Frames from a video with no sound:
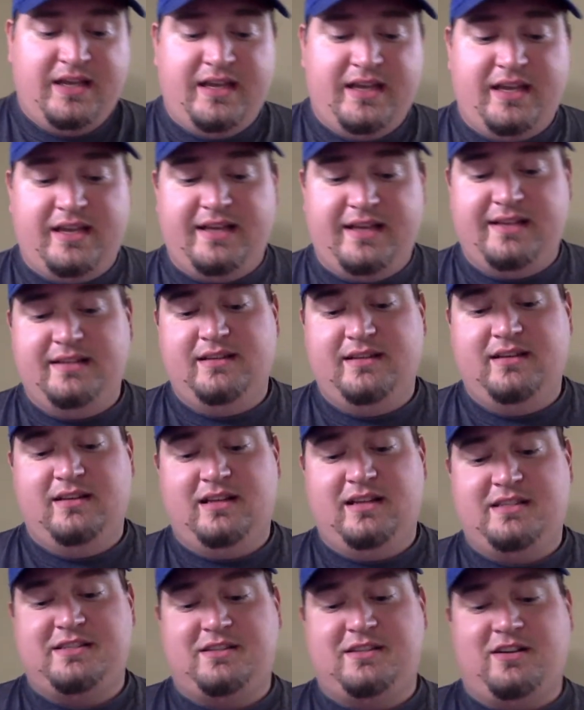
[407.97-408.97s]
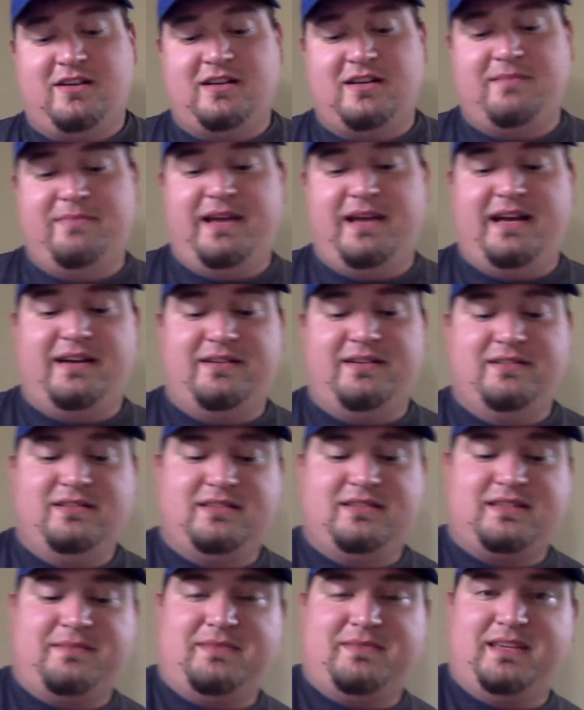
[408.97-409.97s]
And let's talk
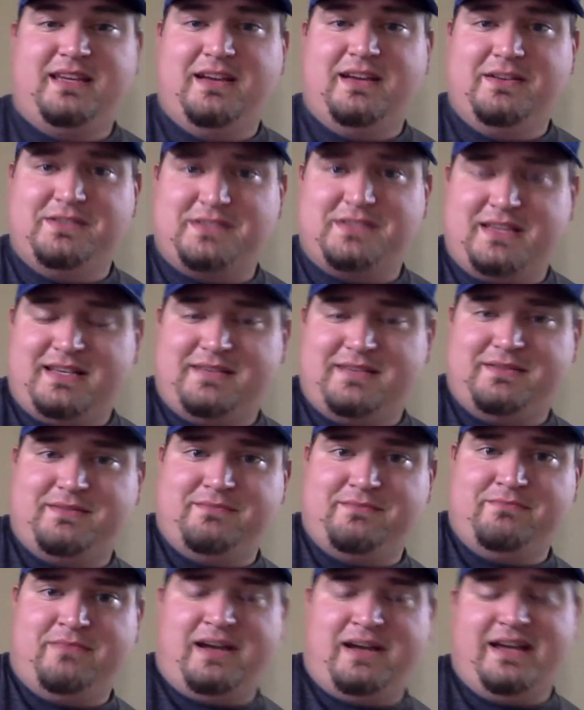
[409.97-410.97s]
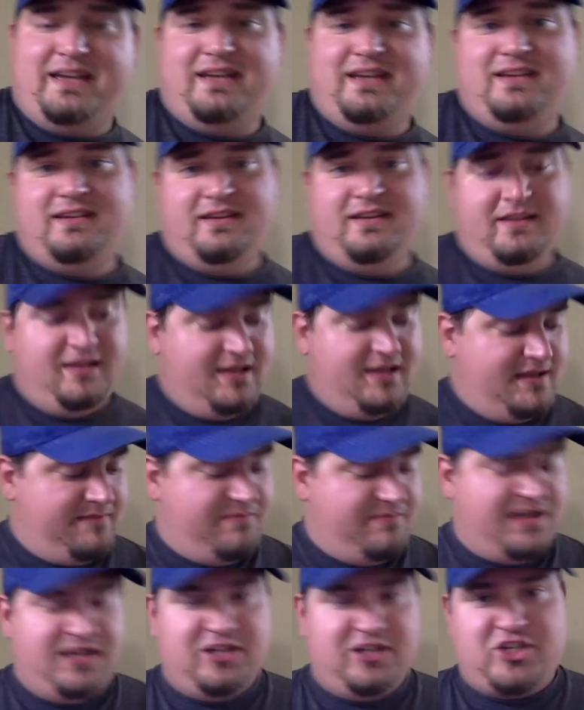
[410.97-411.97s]
about something else that might
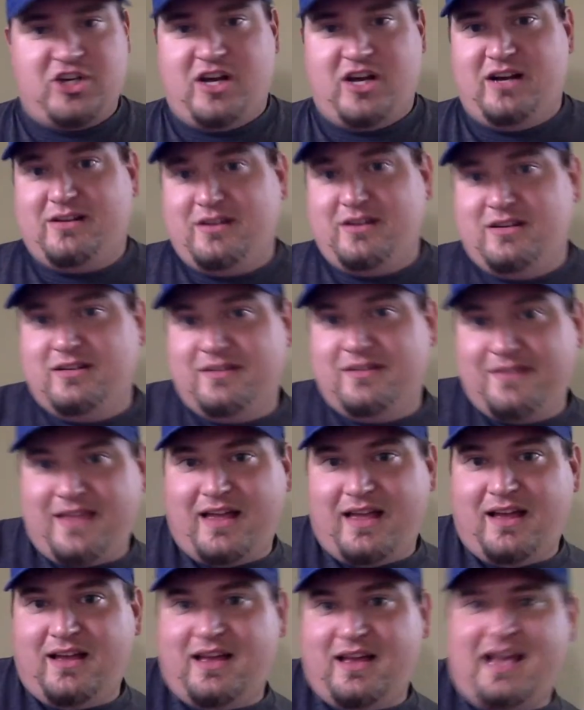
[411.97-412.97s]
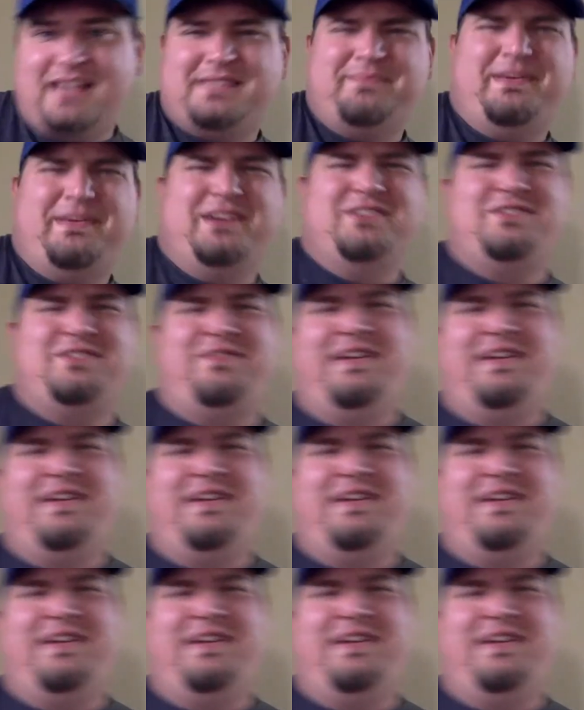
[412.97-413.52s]
be a shocker. As a Bears